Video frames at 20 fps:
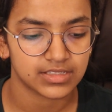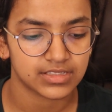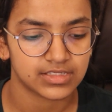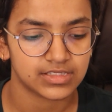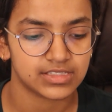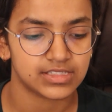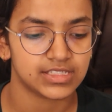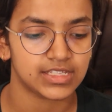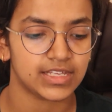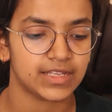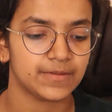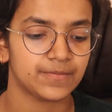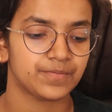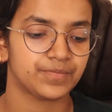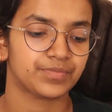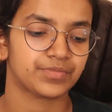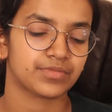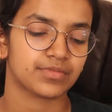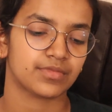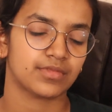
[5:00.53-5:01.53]
z.
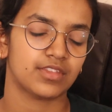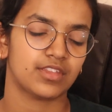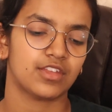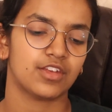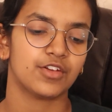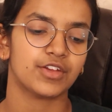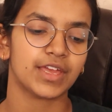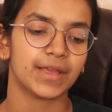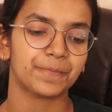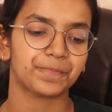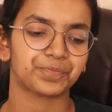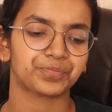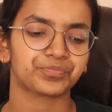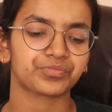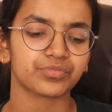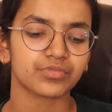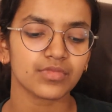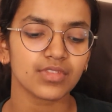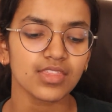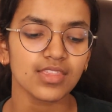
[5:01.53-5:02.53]
Okay,
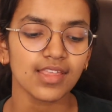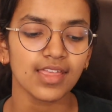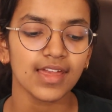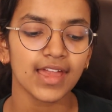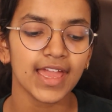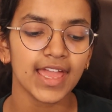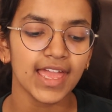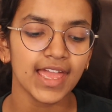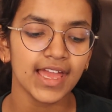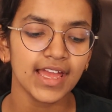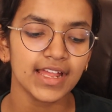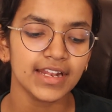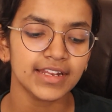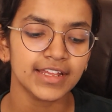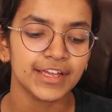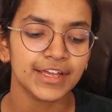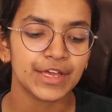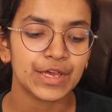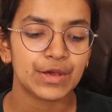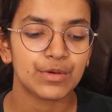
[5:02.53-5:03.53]
and
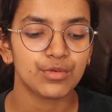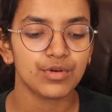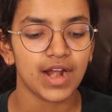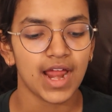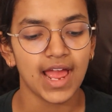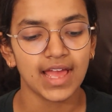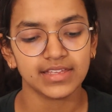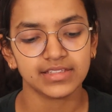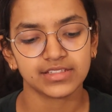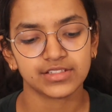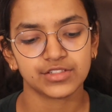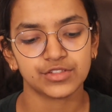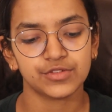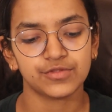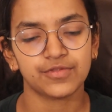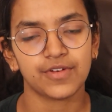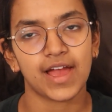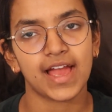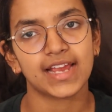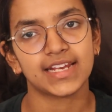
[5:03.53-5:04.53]
we're asked to
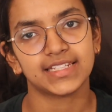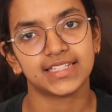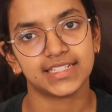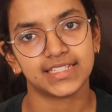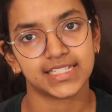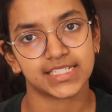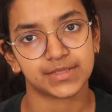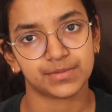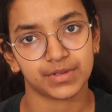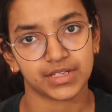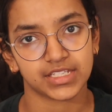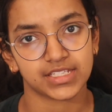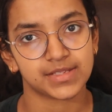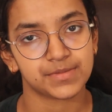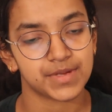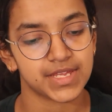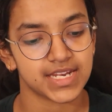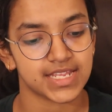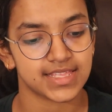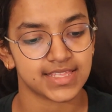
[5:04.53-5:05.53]
find the
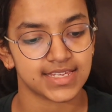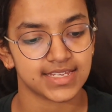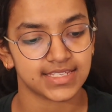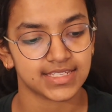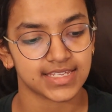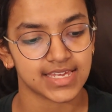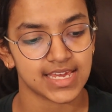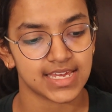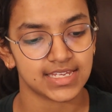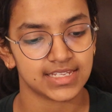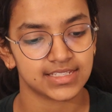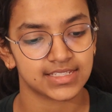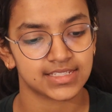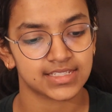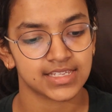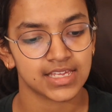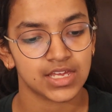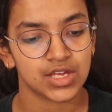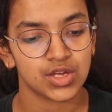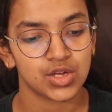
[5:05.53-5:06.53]
displacement in this
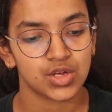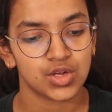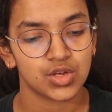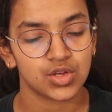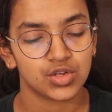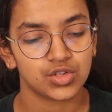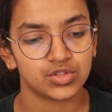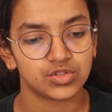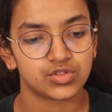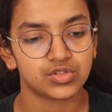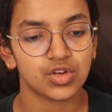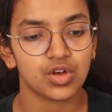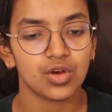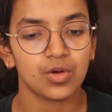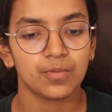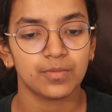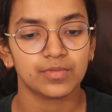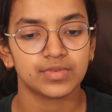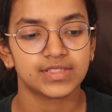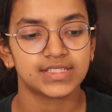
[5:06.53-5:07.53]
case.
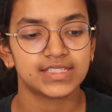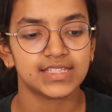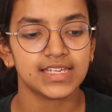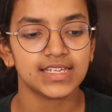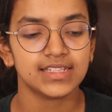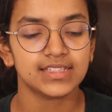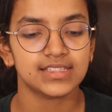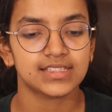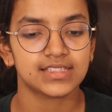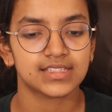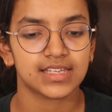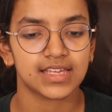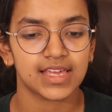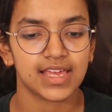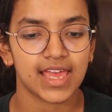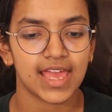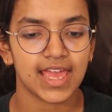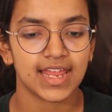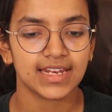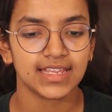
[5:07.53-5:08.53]
So since
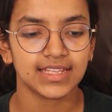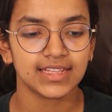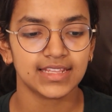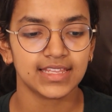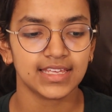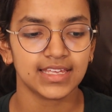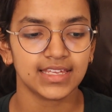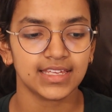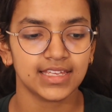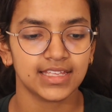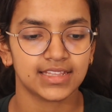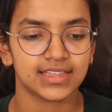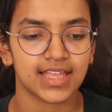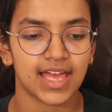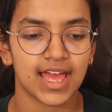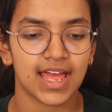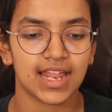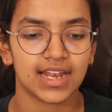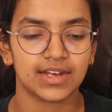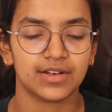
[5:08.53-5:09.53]
anything
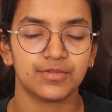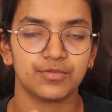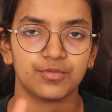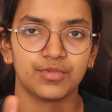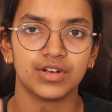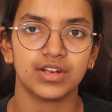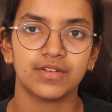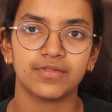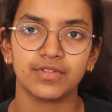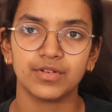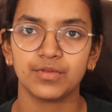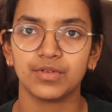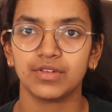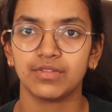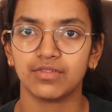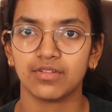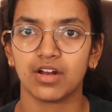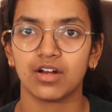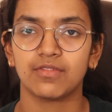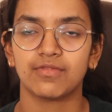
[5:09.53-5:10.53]
that whenever we
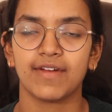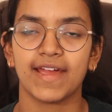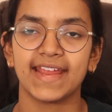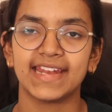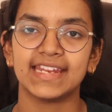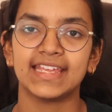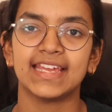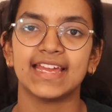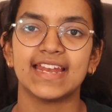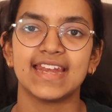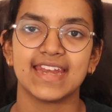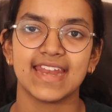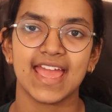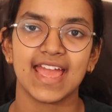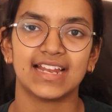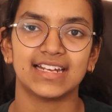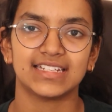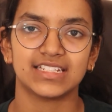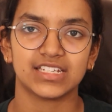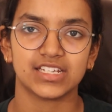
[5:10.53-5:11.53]
are finding a
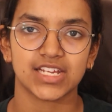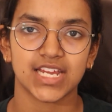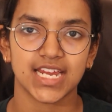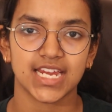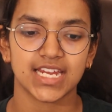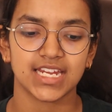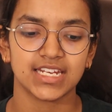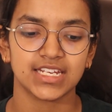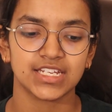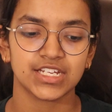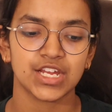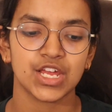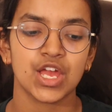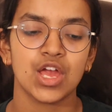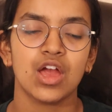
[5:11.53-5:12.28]
net change,